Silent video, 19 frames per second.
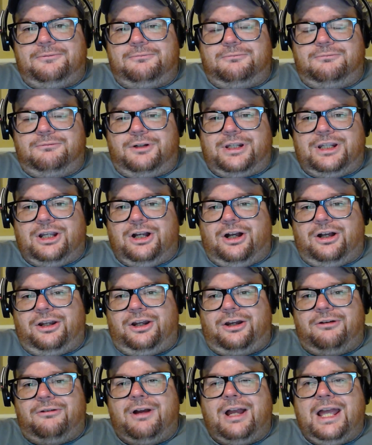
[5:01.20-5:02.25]
rookie
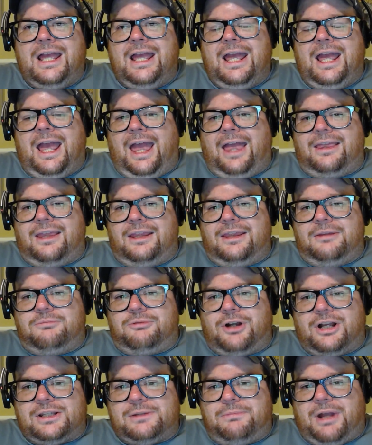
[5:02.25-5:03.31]
auto, and then the
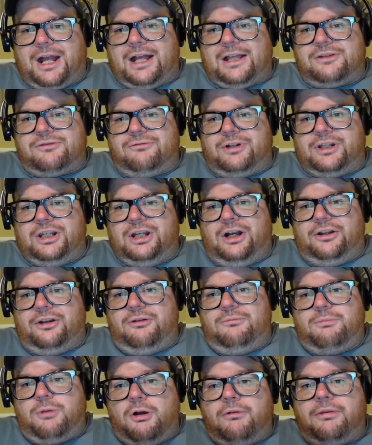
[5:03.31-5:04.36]
Press Pass rookie
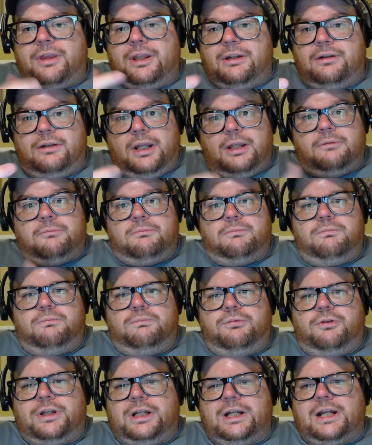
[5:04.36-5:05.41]
auto, both in
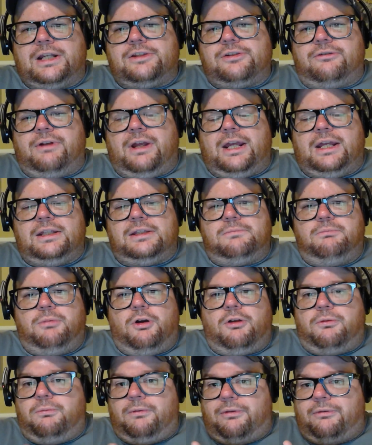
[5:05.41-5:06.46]
pretty nice grades,
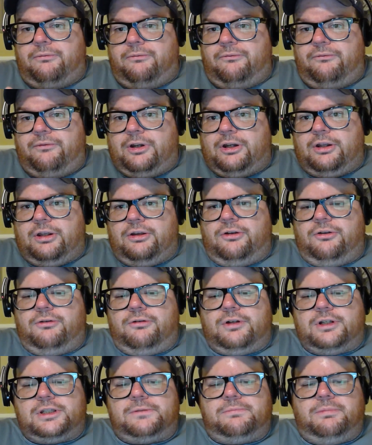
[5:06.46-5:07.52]
both with very
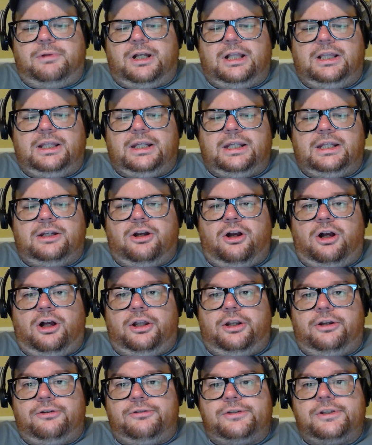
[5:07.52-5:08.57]
crisp, clean
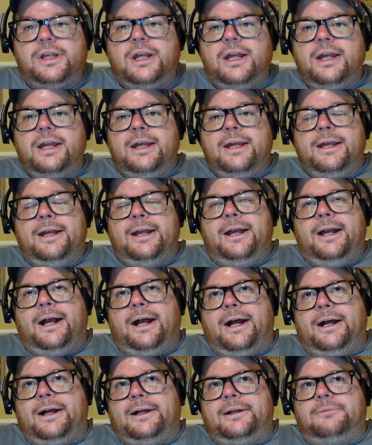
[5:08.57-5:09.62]
autos.
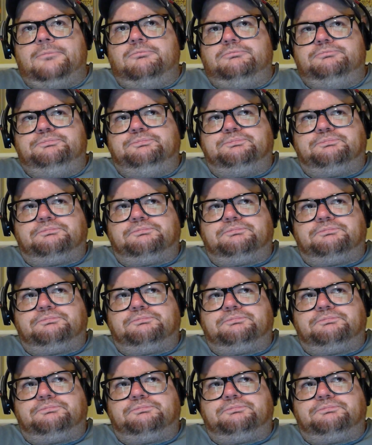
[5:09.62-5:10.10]
And